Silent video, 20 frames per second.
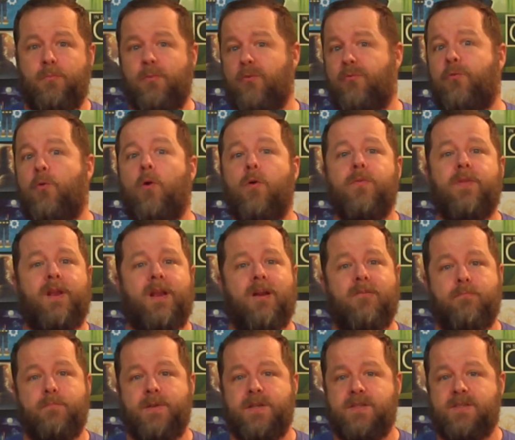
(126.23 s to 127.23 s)
before the
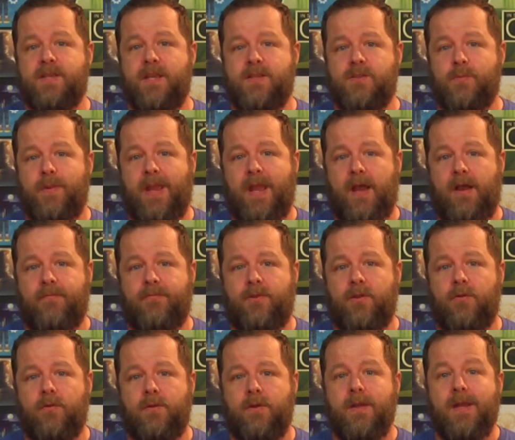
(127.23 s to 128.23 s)
government says we have
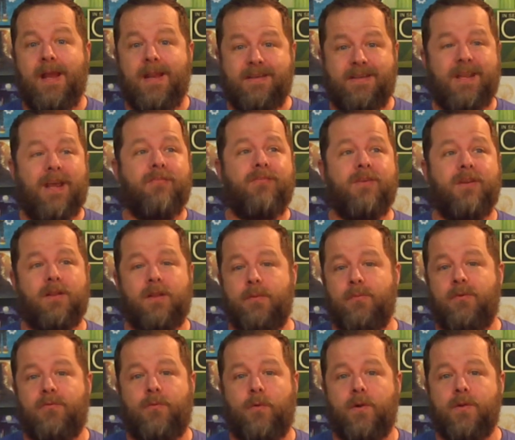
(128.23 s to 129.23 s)
to, and definitely
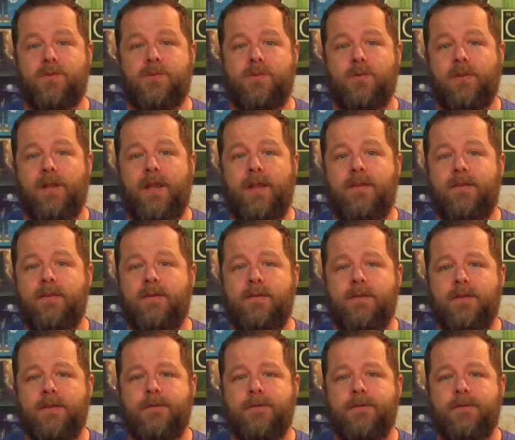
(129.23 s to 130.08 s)
before it's too late.